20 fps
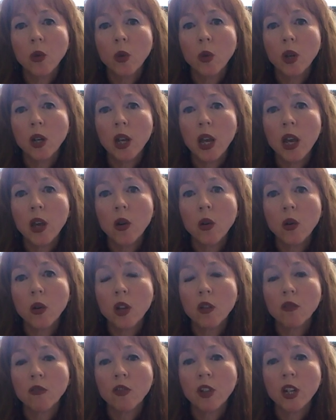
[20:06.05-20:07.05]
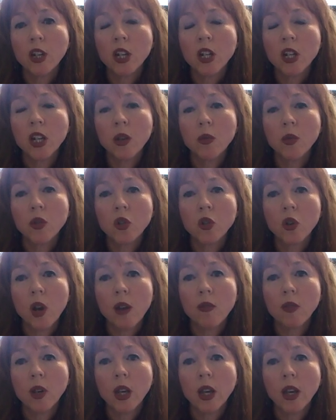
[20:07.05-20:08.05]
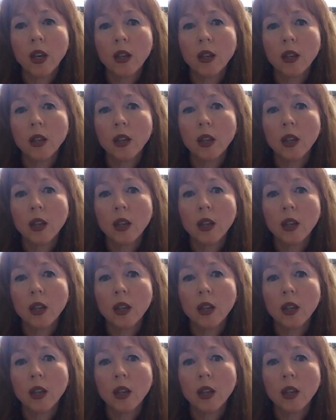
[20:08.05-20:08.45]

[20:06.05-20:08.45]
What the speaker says: where neon infinity was traveling.